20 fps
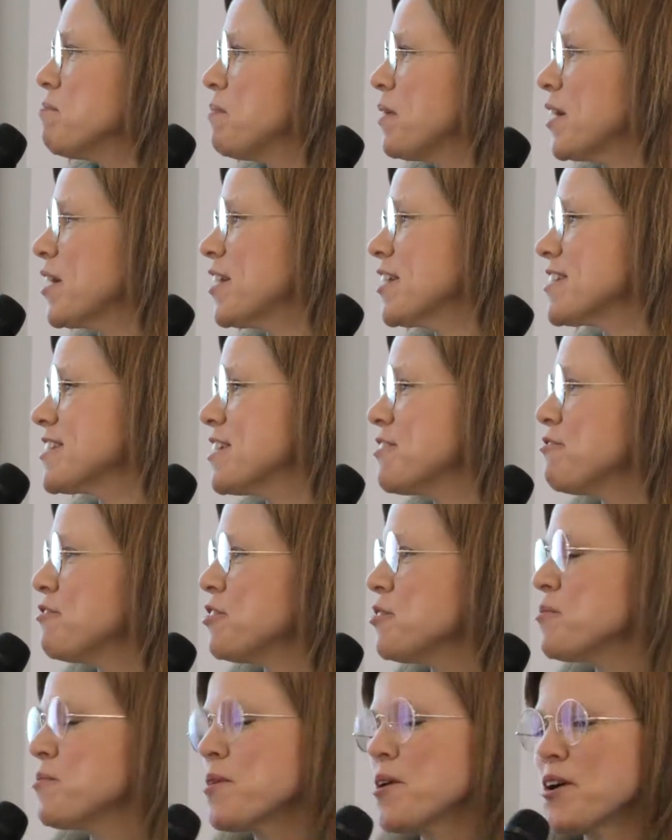Because
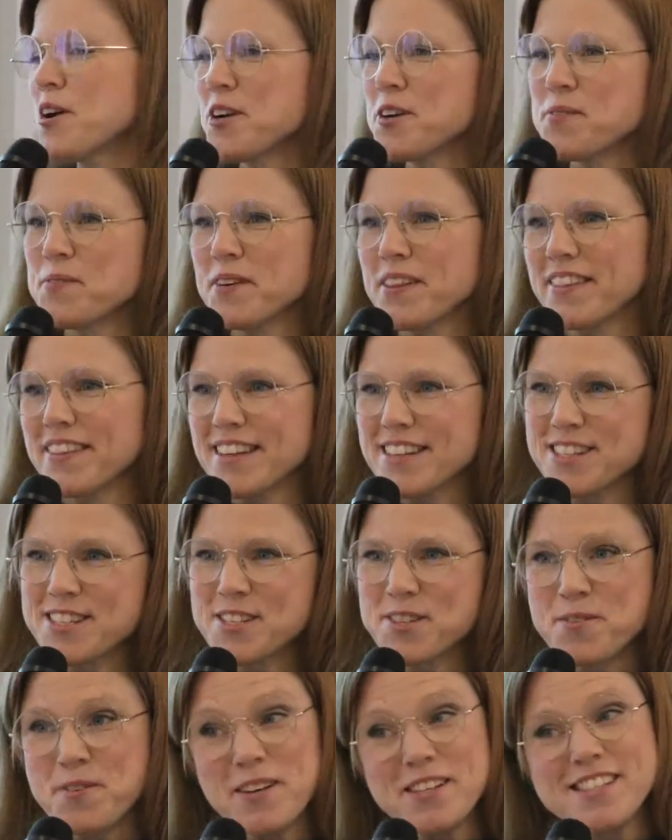if you work with
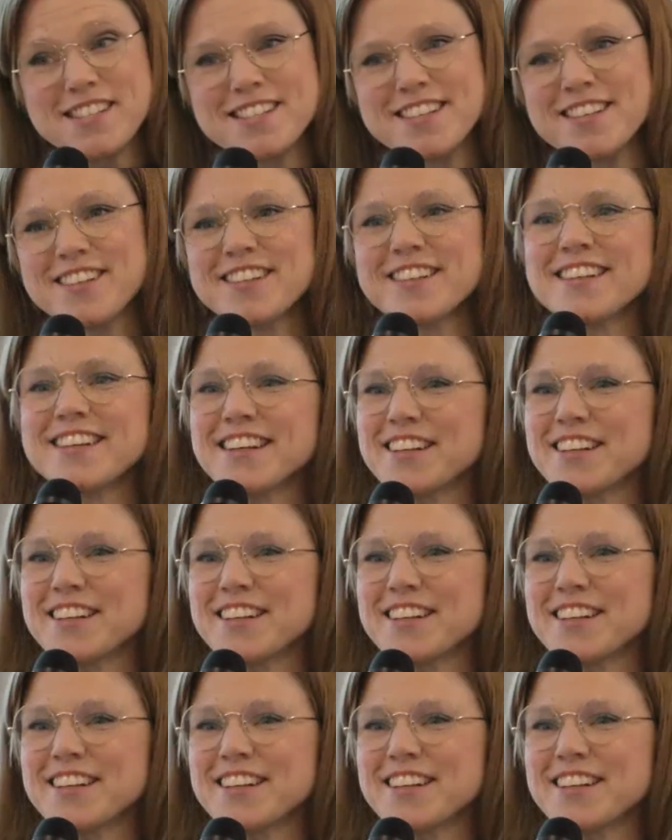this question